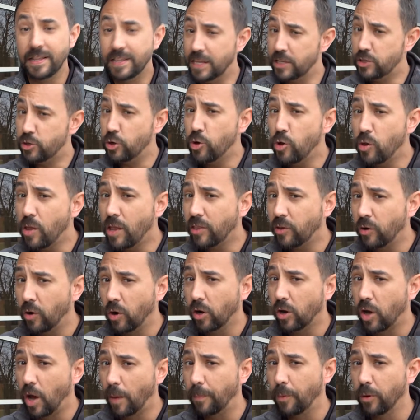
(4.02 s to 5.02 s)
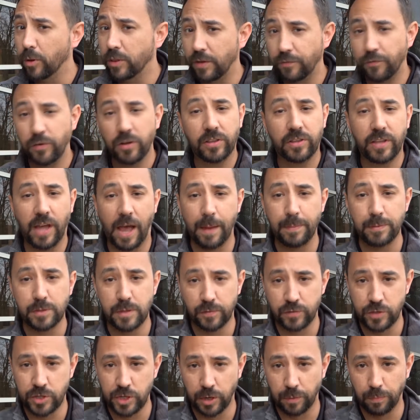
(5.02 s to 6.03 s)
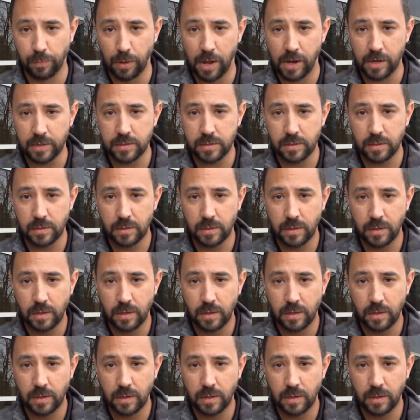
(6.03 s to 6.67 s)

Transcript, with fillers: Did you know that there are a couple of different types of shear blocks?